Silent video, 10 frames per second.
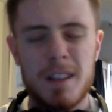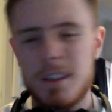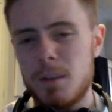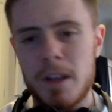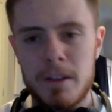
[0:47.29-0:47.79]
I
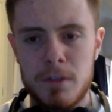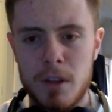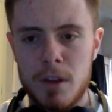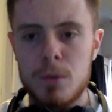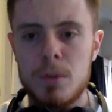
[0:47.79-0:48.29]
don't know whatever
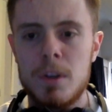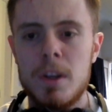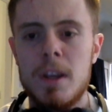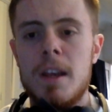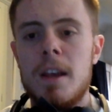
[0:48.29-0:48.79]
they're called.
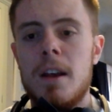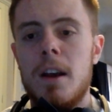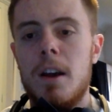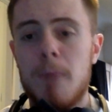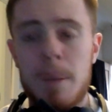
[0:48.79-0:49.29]

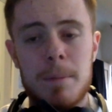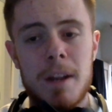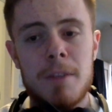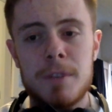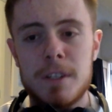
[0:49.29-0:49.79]
But I
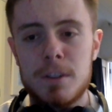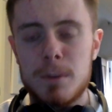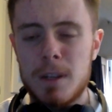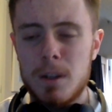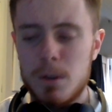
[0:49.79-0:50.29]
plan for it to
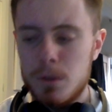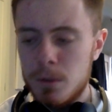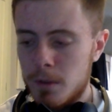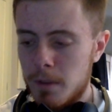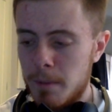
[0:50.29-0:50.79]

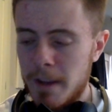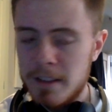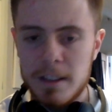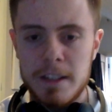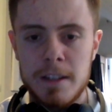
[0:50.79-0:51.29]
include
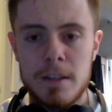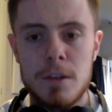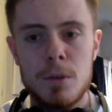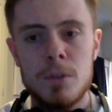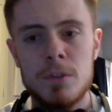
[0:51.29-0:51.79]
basically the
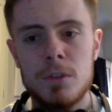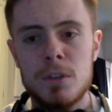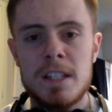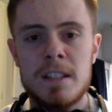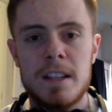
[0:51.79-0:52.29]
news
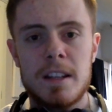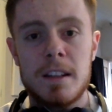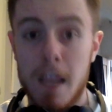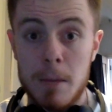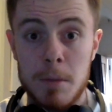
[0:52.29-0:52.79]
stories
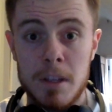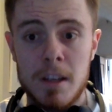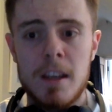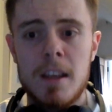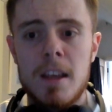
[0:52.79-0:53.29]
in
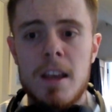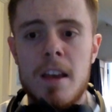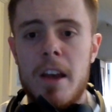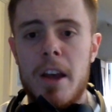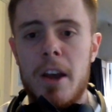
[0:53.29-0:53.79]
gaming,
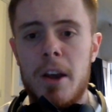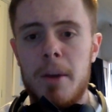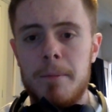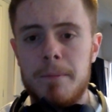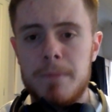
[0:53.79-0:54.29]

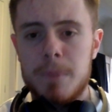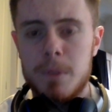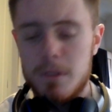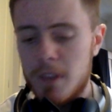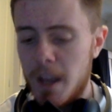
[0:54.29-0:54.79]
um,
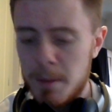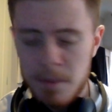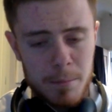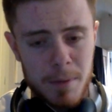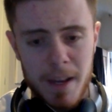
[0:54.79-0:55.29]
games
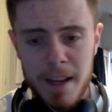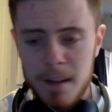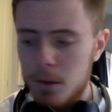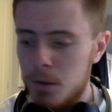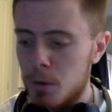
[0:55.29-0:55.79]
I've been playing.
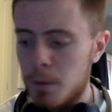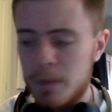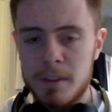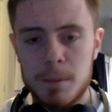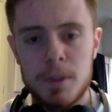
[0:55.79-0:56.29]
I'm going to talk
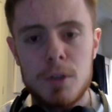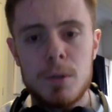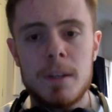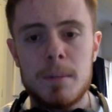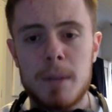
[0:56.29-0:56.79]
about things I've been
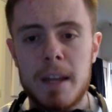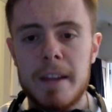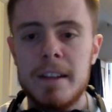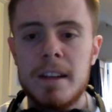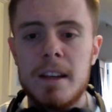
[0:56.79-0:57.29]
doing and playing.